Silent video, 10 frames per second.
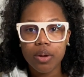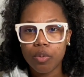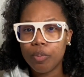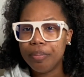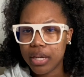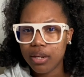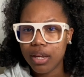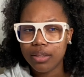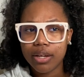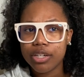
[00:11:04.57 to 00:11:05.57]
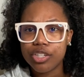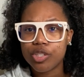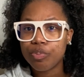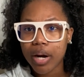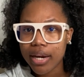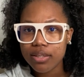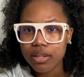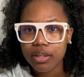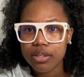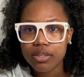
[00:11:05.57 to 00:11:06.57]
meaning they're just
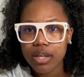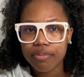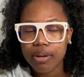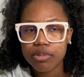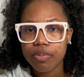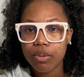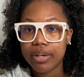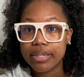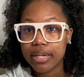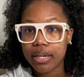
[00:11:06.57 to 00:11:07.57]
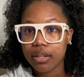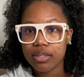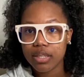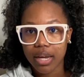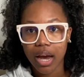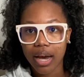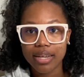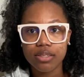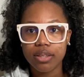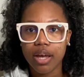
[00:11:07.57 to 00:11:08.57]
pricing their stuff up to be ridiculously high
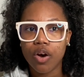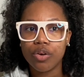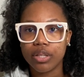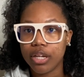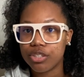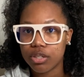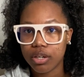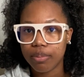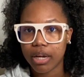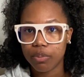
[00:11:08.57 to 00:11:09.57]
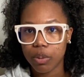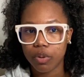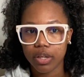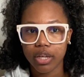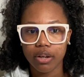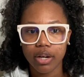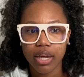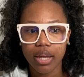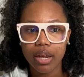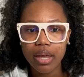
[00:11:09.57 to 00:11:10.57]
so that only a certain amount of people can carry
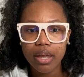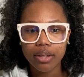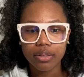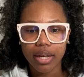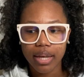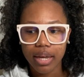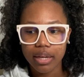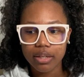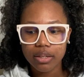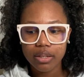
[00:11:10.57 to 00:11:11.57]
it. Like,